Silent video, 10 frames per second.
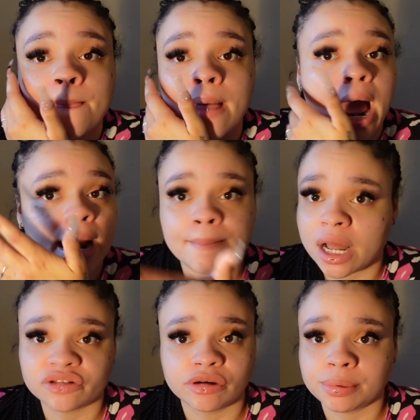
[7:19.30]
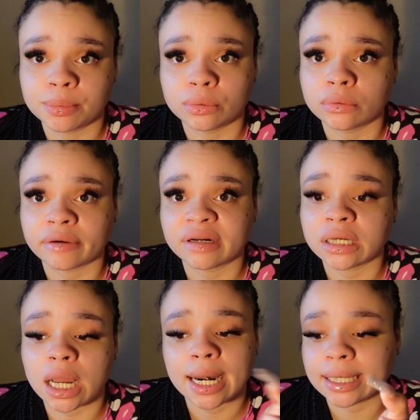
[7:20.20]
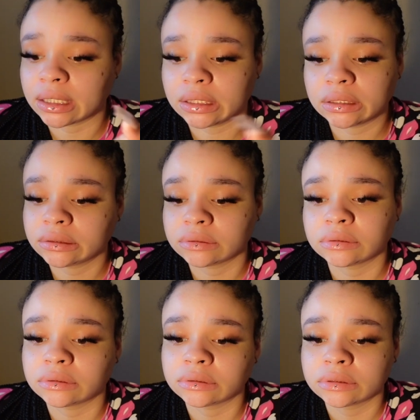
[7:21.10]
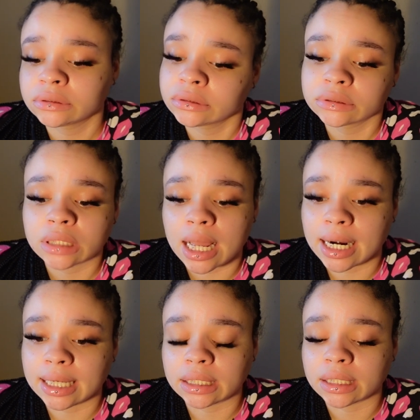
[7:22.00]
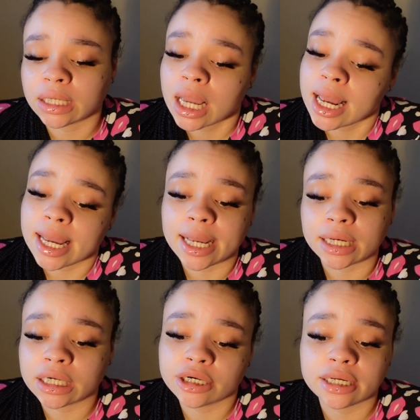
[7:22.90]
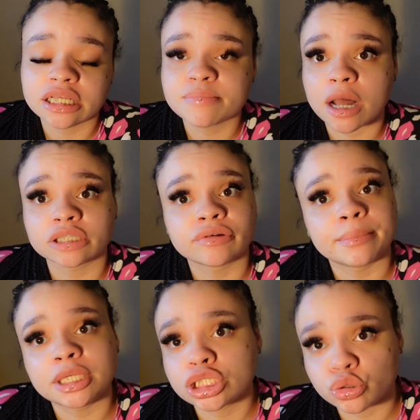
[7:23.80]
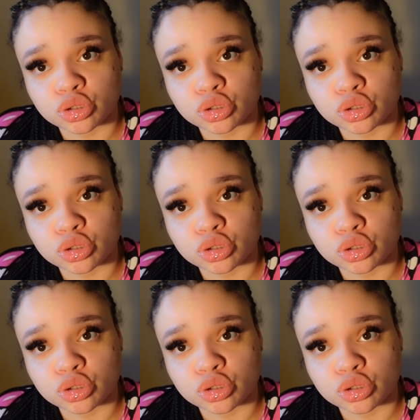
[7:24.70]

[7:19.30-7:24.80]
I like bothering people, all right? I like it. I like it. And clearly he's bothering me too.